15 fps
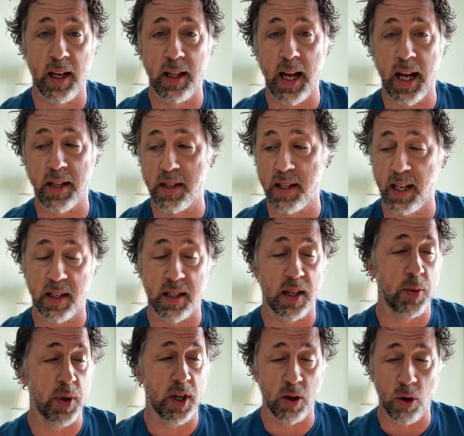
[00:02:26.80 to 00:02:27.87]
in that
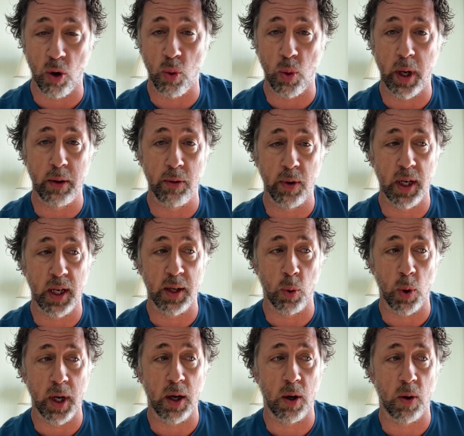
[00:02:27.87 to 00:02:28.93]
system, and it all went really
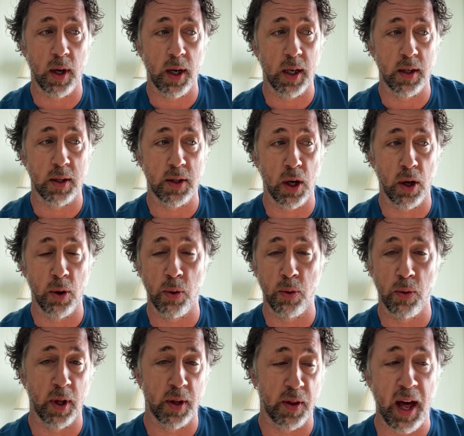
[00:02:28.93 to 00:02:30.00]
well. And so
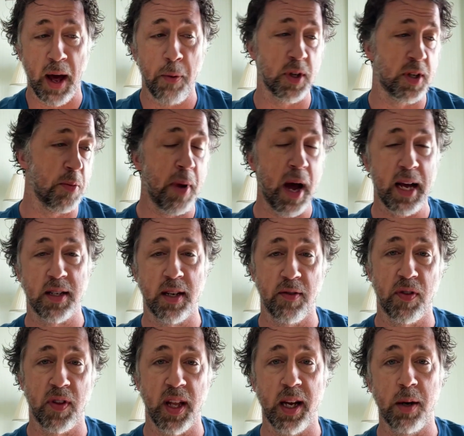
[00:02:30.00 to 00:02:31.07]
that was a
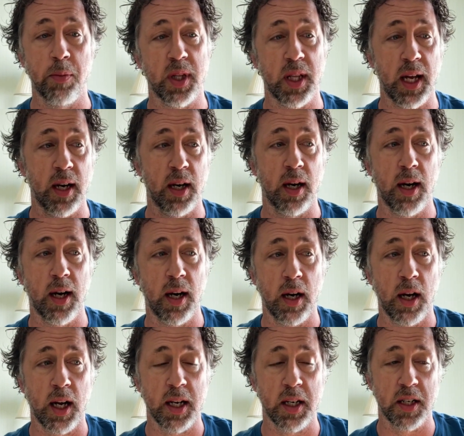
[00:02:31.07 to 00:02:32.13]
massive thing. But then,
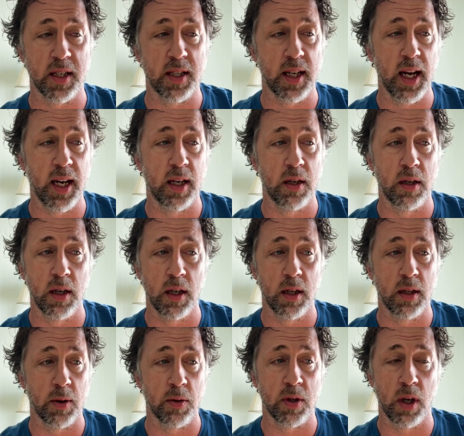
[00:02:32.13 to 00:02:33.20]
like I just said, there
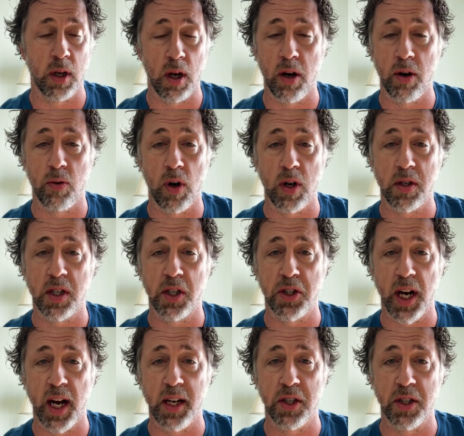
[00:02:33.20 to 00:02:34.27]
was a lot of roster
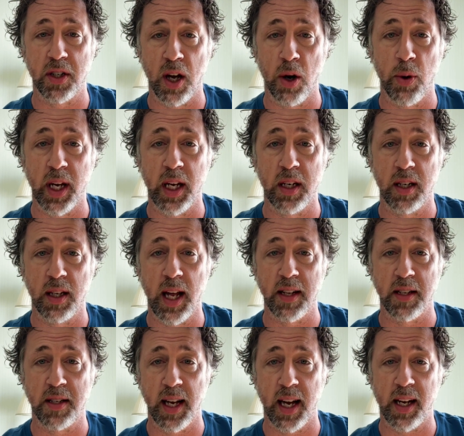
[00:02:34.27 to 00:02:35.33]
changes going into
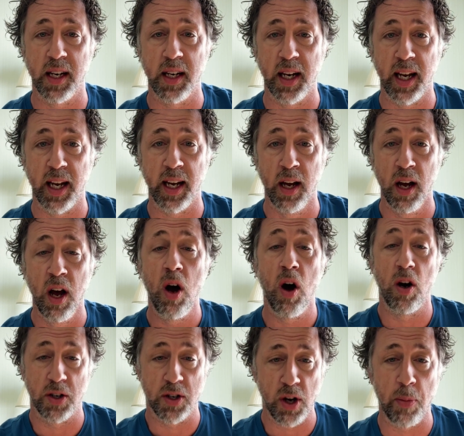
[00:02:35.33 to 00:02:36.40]
that second year
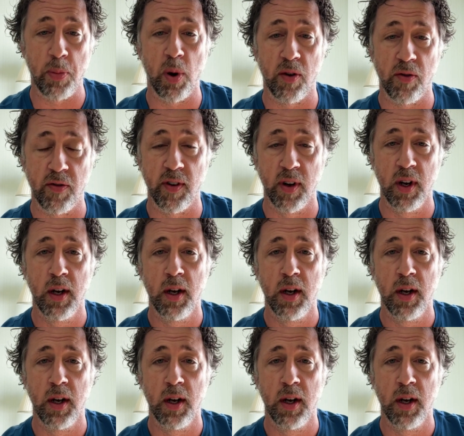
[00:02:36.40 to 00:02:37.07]
on top of,